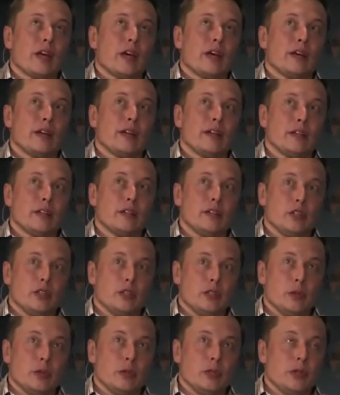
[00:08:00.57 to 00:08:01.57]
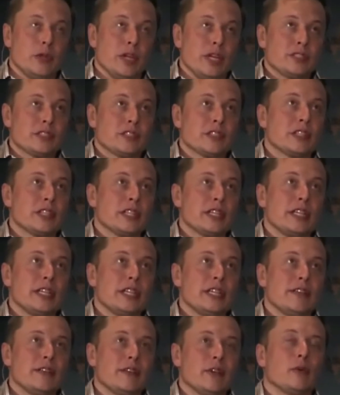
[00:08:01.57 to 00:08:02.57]
uh, you, you
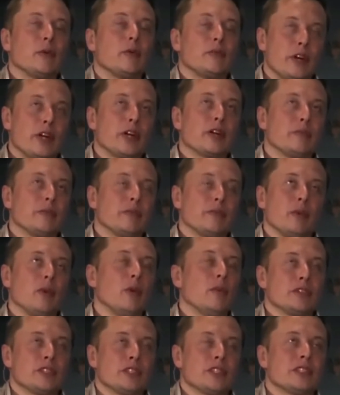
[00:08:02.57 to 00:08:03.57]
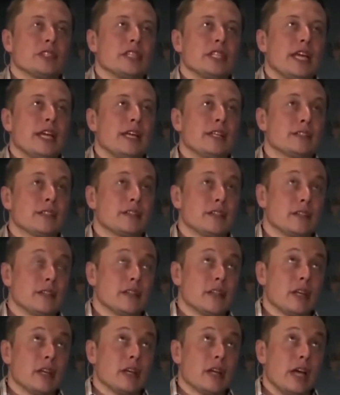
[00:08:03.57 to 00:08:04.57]
instantly, or very almost instantly,
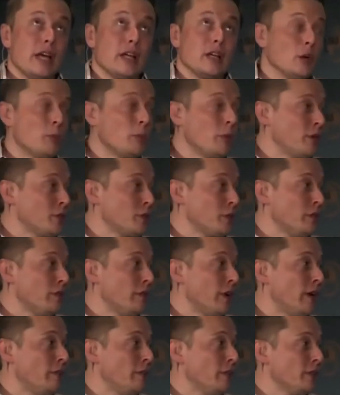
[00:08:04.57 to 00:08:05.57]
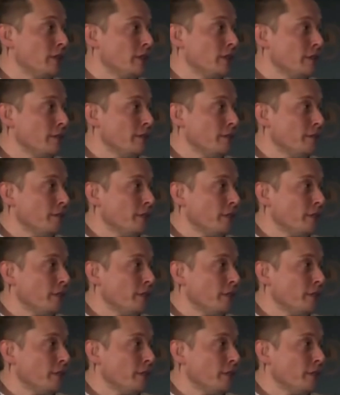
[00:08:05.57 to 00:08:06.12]
enter a low pressure environment.